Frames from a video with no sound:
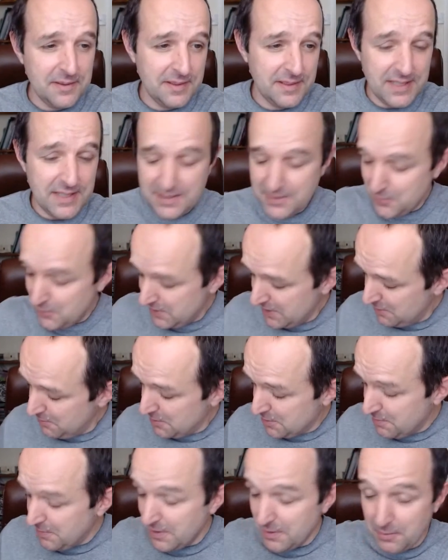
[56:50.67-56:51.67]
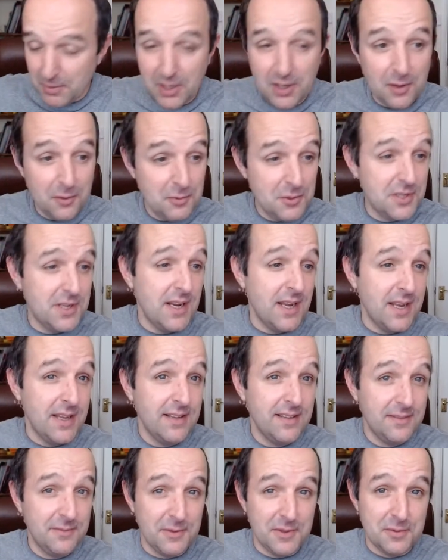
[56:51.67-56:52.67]
This was so much better than my old chair,
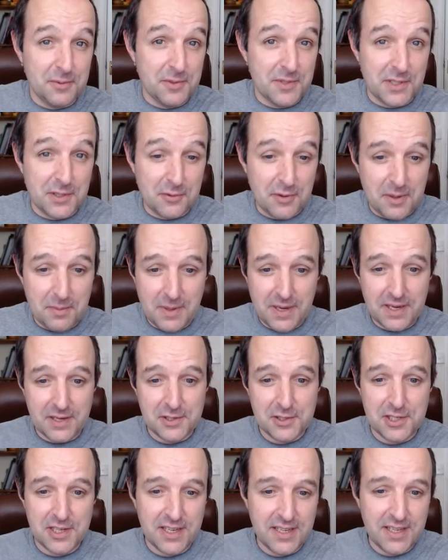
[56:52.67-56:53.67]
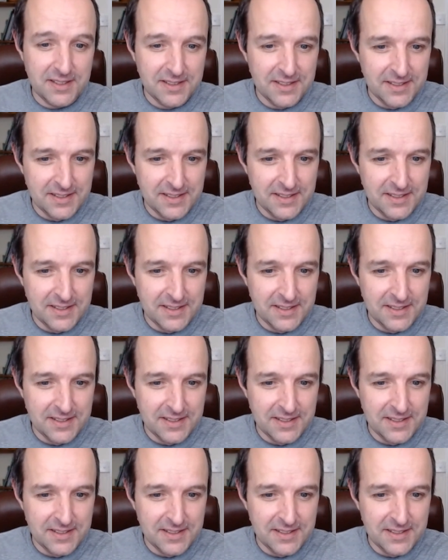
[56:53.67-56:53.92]
which was a £3 chair.